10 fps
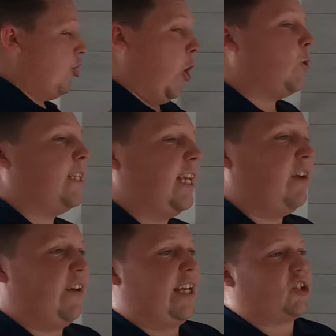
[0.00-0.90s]
No
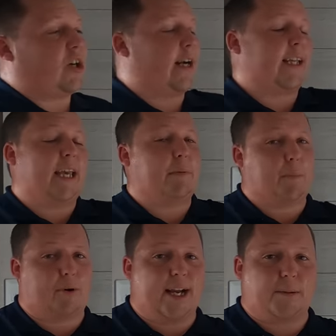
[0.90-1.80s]
TV, trying to keep
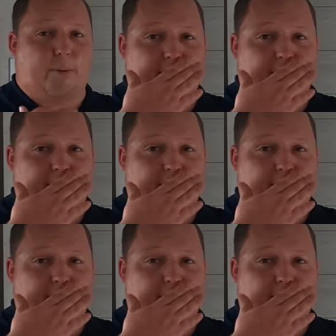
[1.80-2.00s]
the price